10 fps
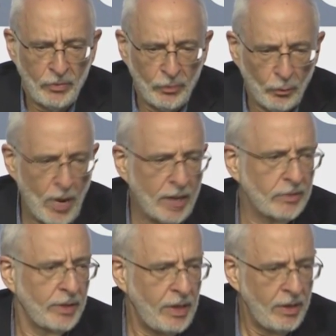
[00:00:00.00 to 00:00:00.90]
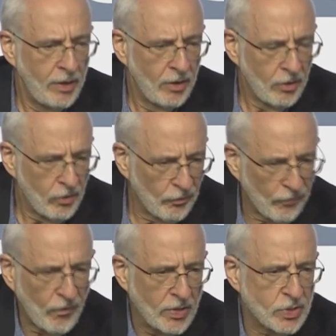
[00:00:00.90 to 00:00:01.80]
directly
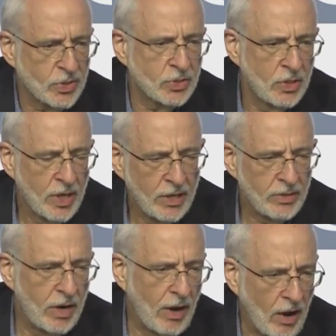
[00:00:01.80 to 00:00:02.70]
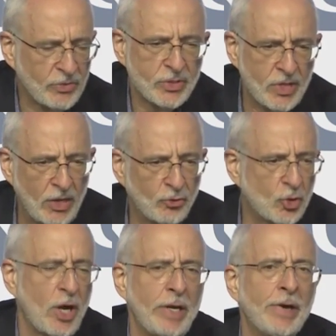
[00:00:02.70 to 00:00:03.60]
confronts us and
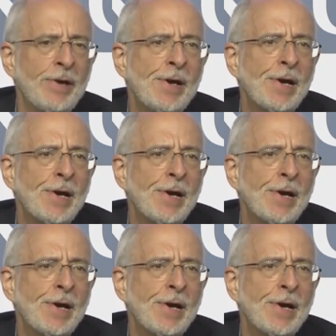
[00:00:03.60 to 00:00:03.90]
China